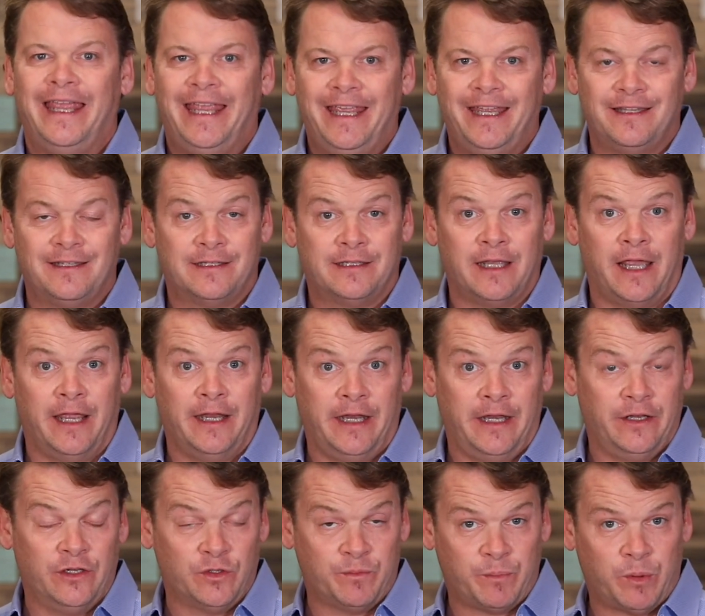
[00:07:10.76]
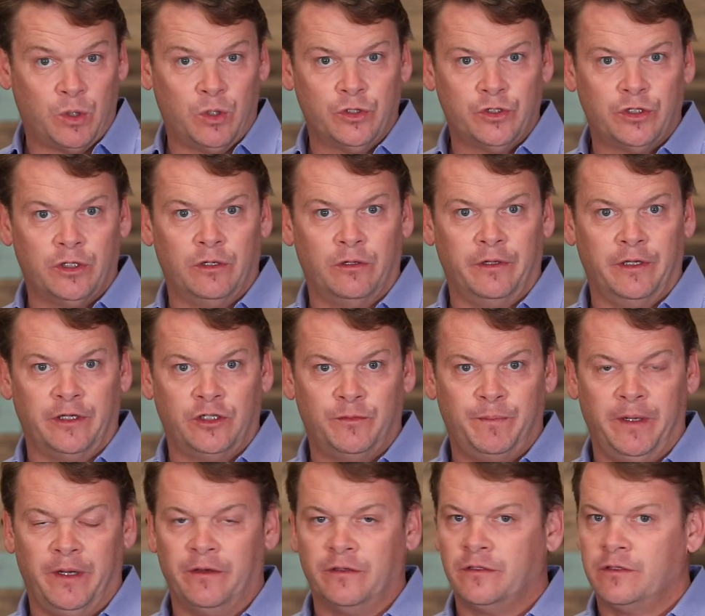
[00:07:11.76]
insight and his personal
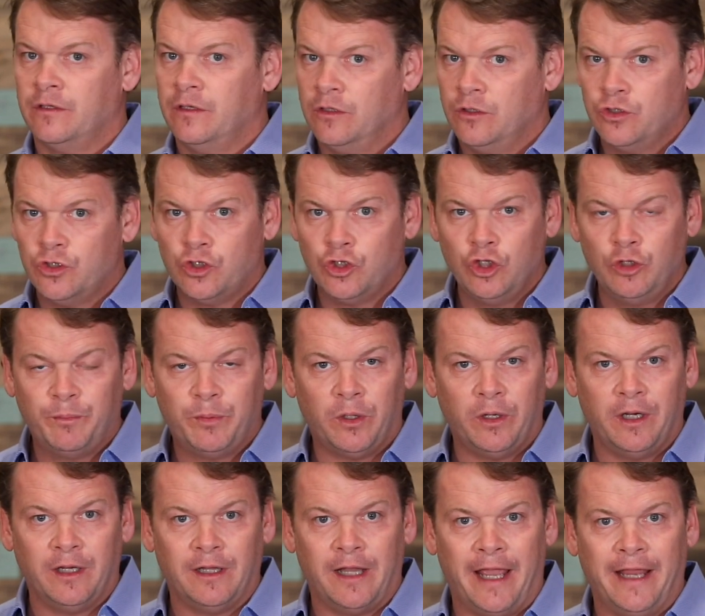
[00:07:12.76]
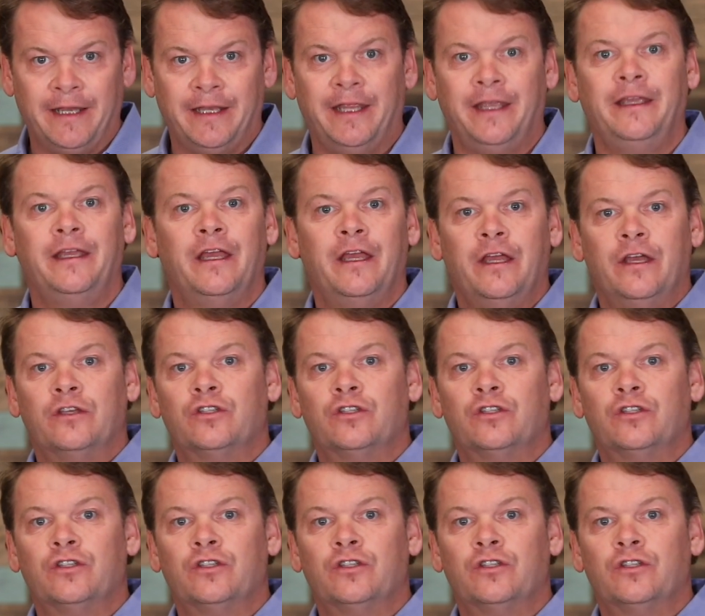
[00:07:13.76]
experience super enlightening.